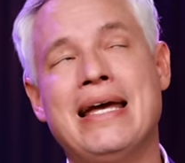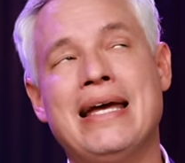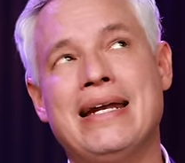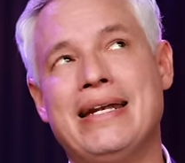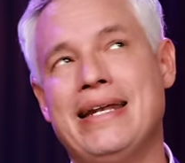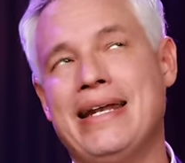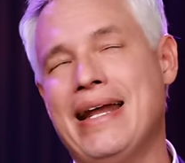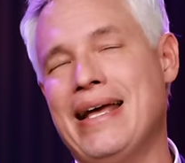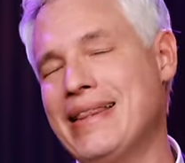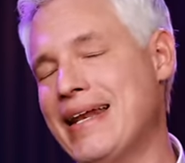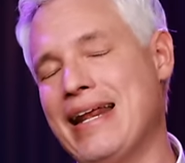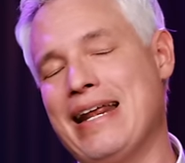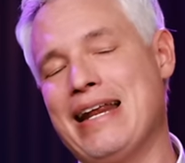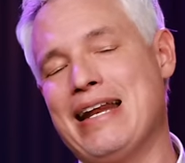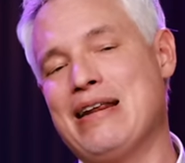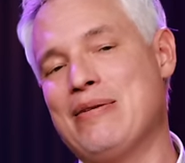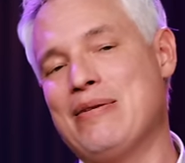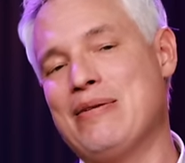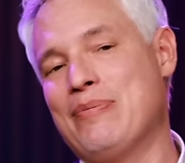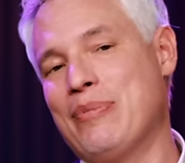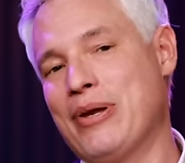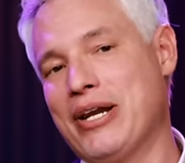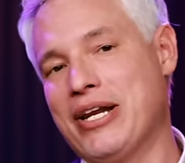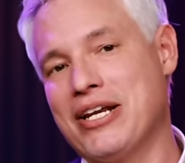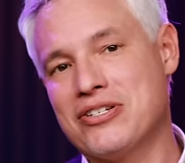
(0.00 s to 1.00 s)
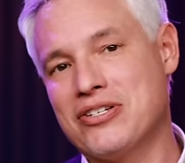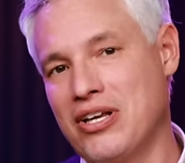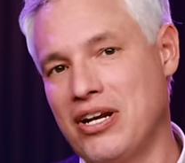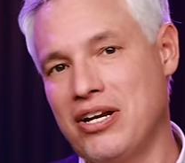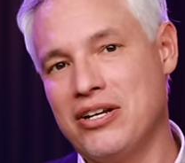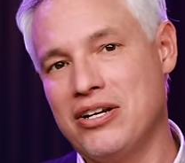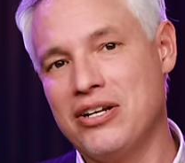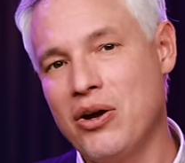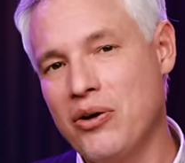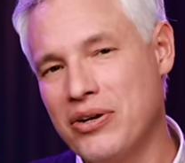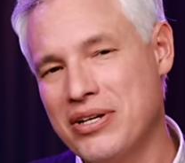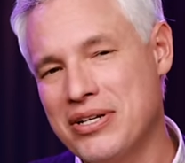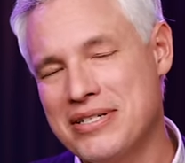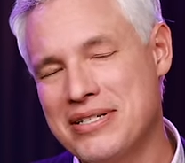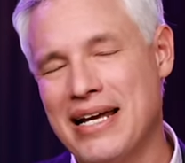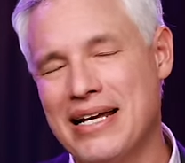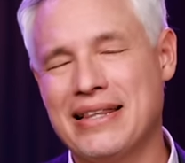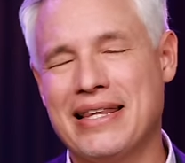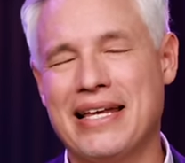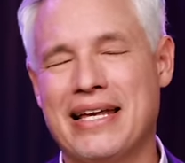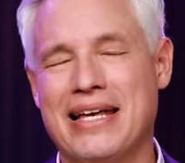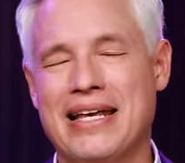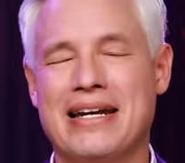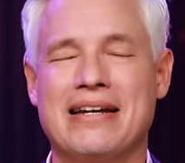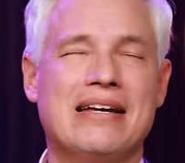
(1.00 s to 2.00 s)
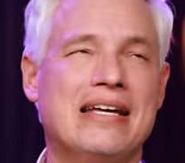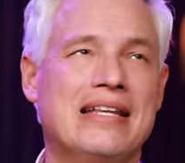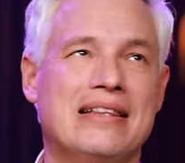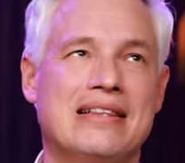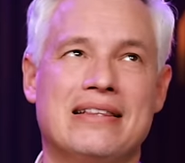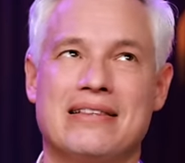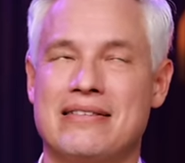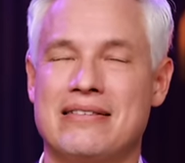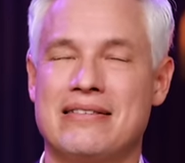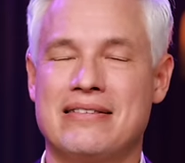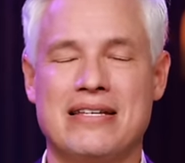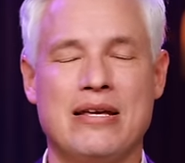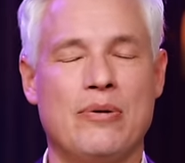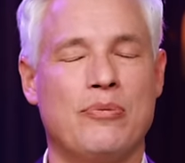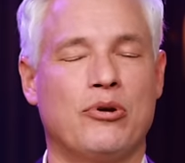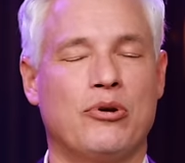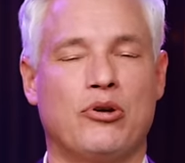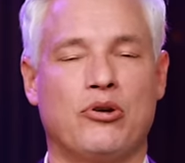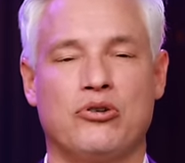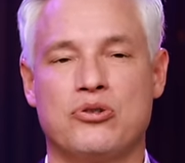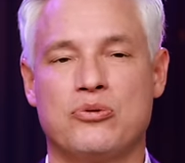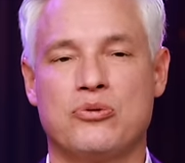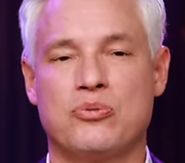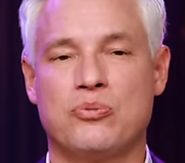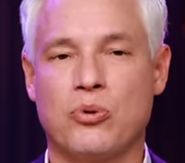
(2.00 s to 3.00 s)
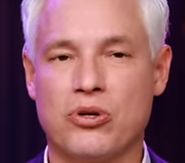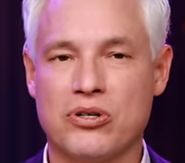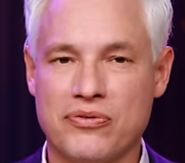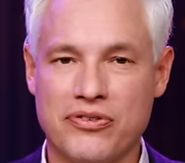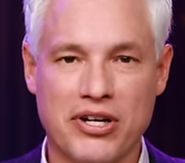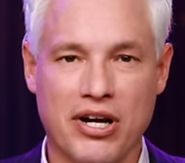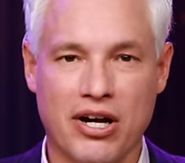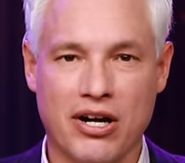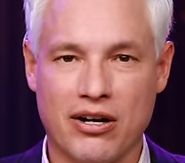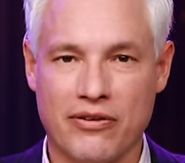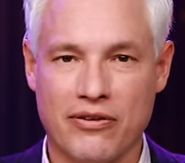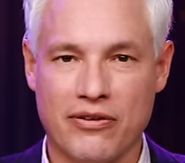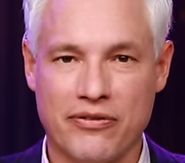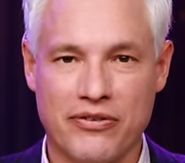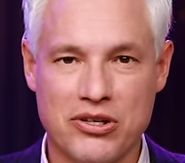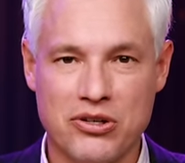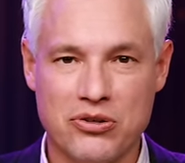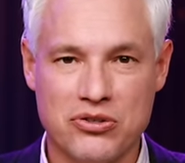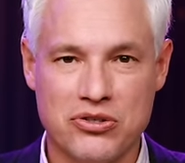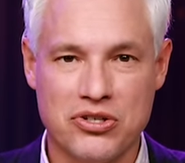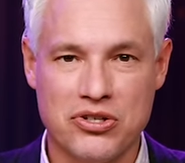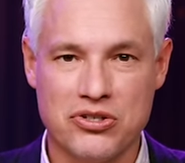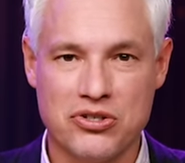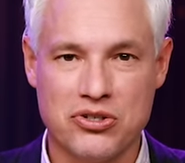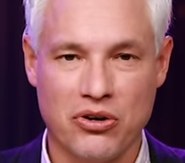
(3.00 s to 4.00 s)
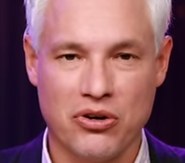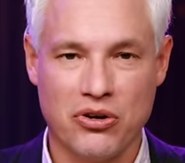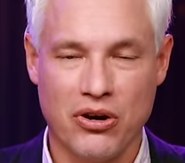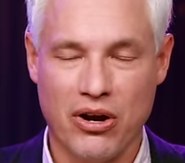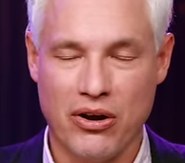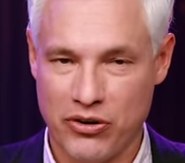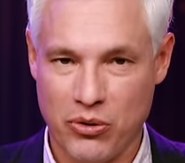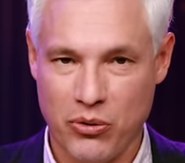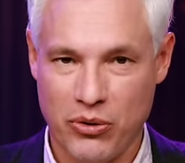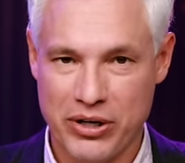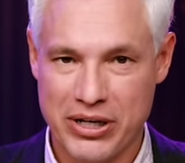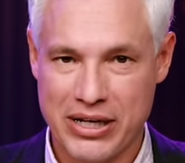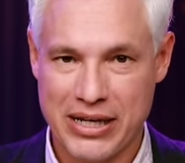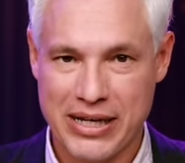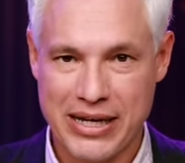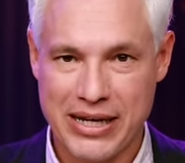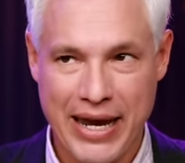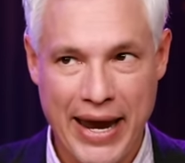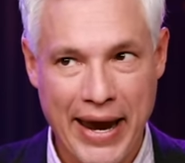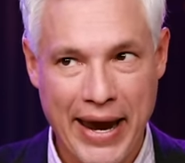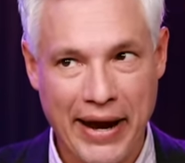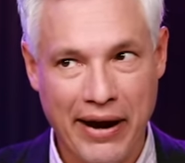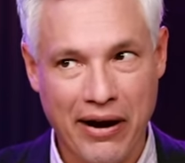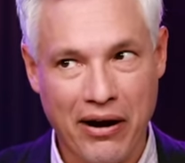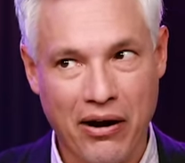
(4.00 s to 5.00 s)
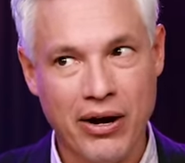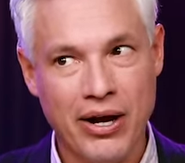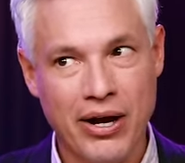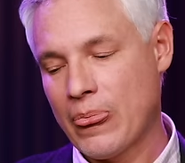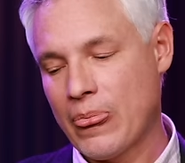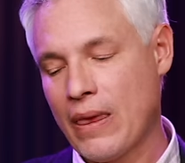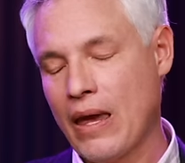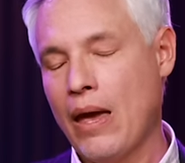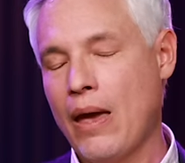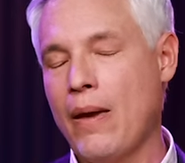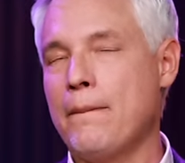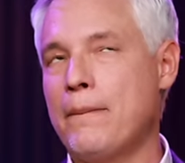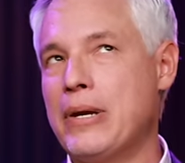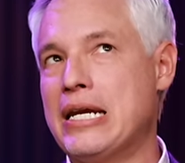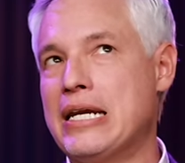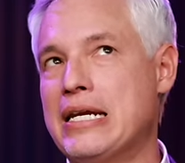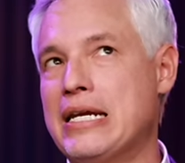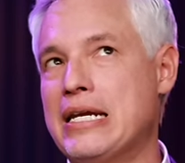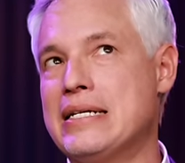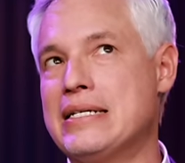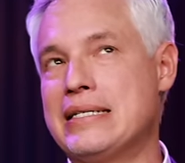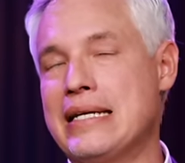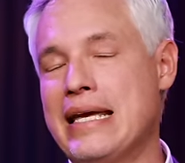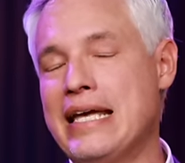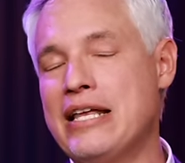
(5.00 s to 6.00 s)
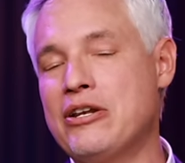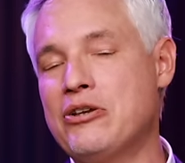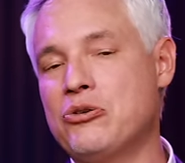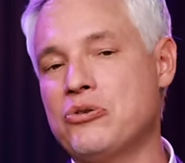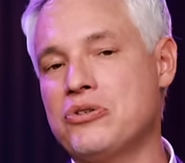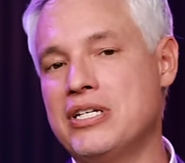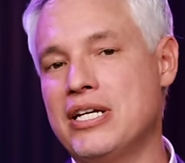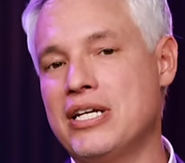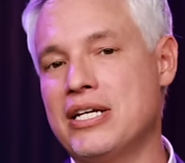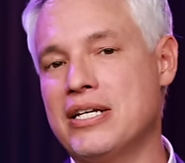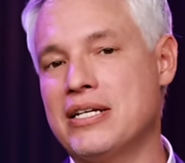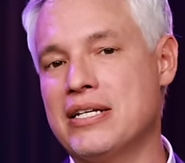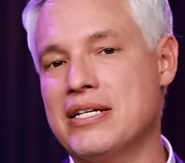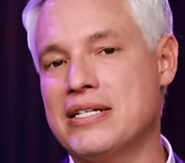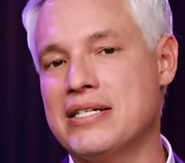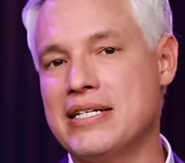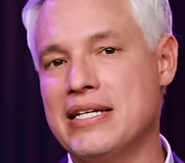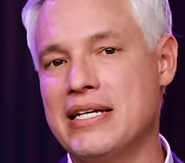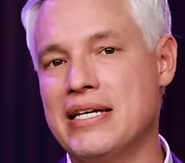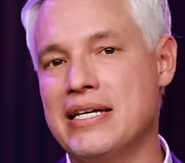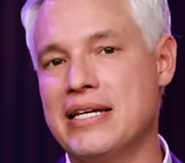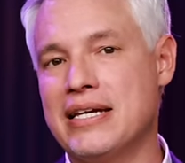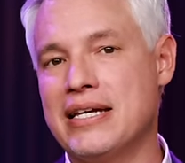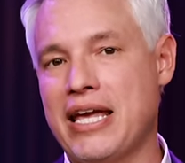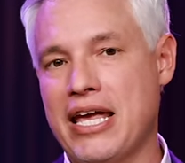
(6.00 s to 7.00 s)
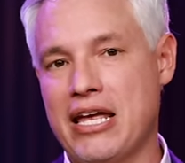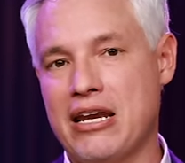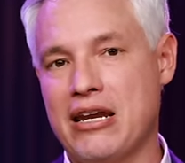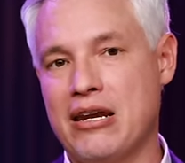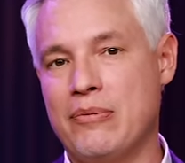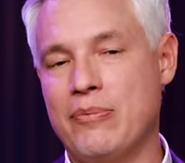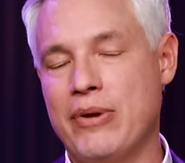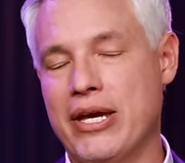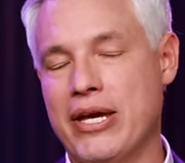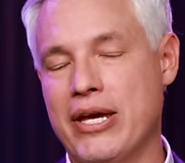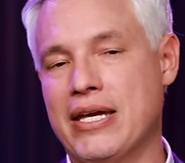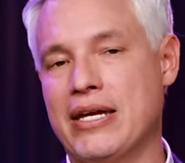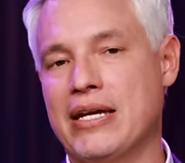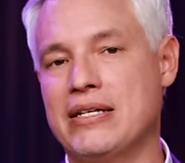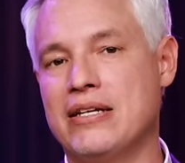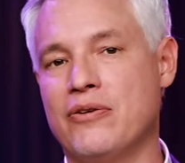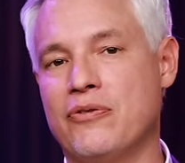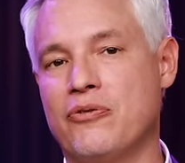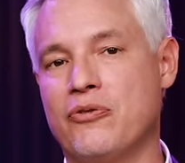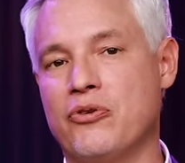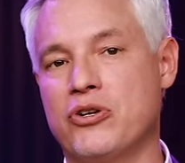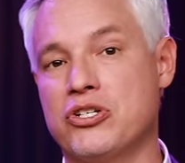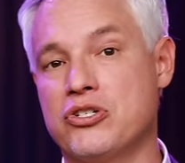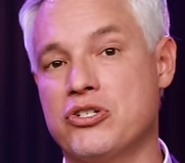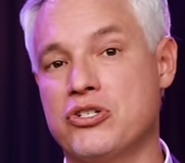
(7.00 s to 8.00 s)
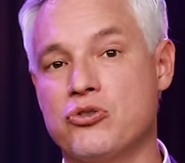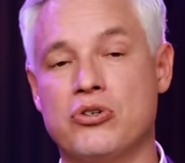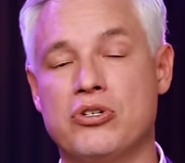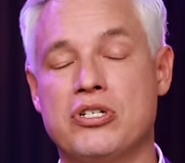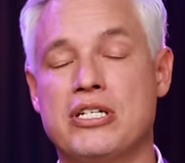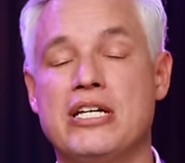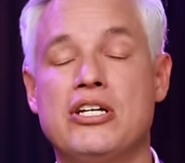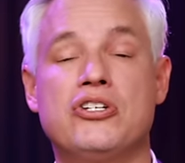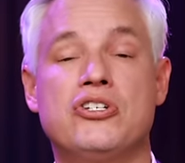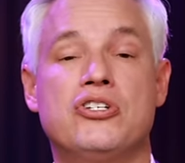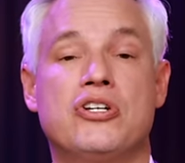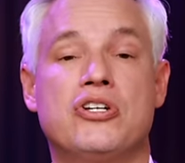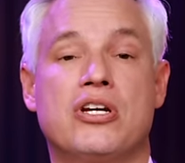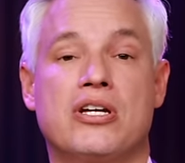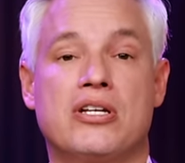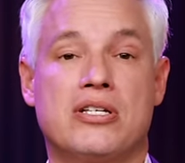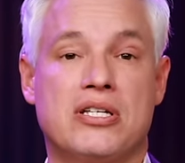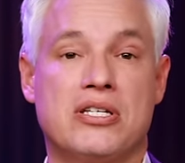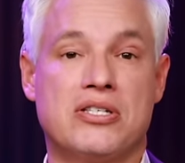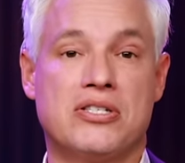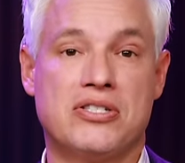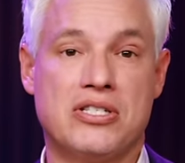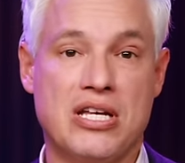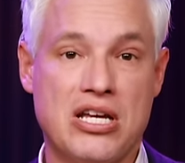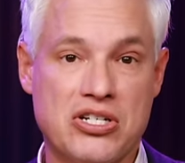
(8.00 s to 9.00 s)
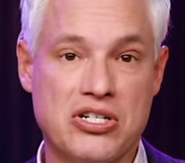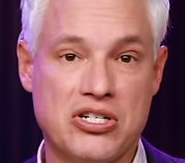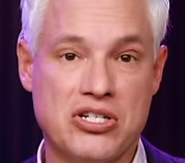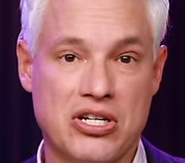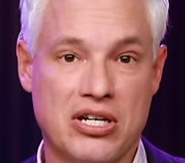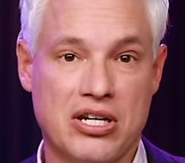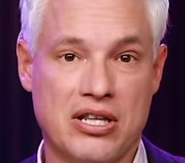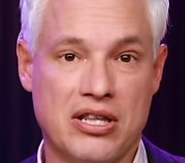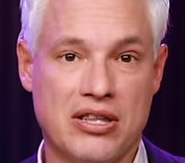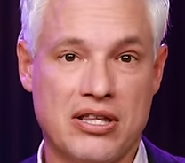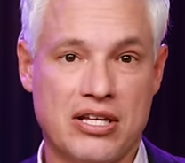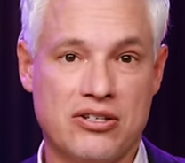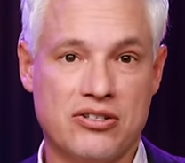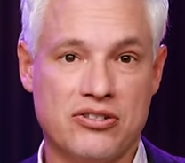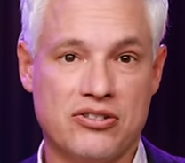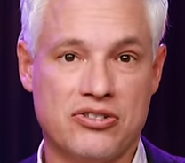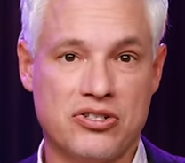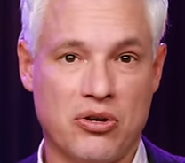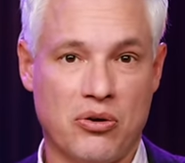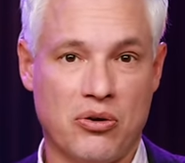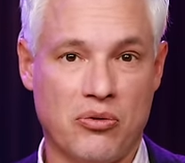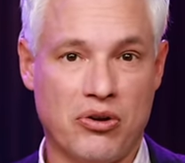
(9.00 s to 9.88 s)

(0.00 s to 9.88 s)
Not that anybody's going to notice, not that in typical sports photography uses you're ever going to care, but it is interesting to see Canon making a different strategic decision than Sony.